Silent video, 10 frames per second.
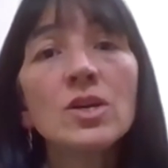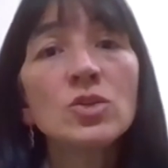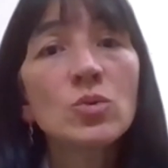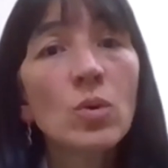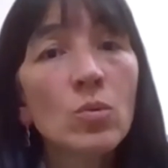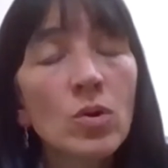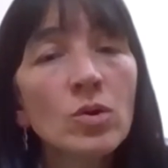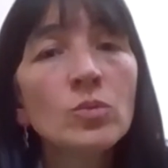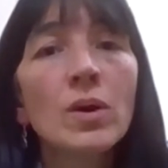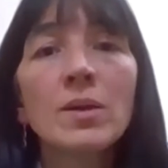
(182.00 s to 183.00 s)
to a
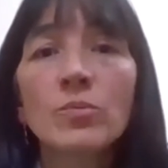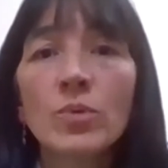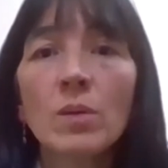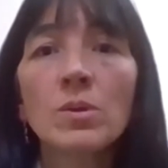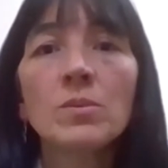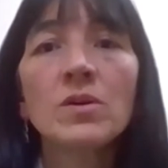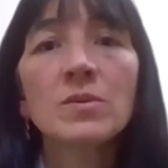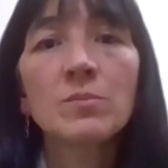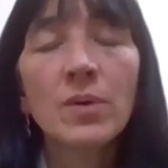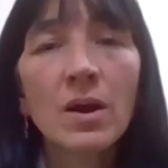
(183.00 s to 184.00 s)
worldwide problem of
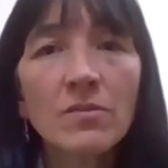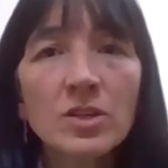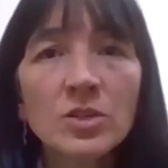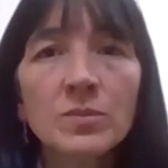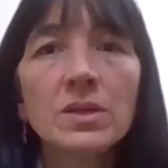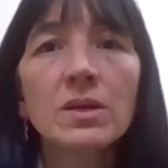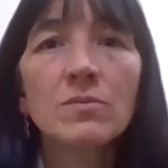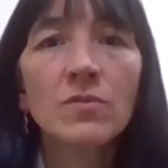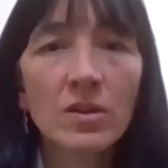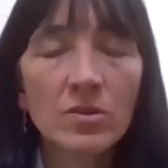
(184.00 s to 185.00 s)
impoverishment and
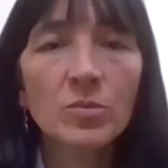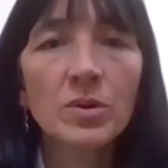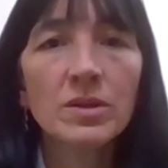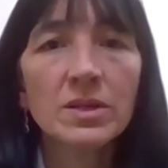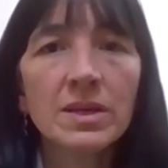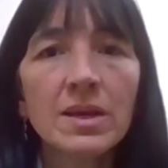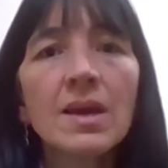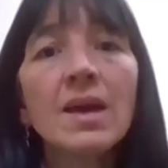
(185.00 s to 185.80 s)
vulnerability.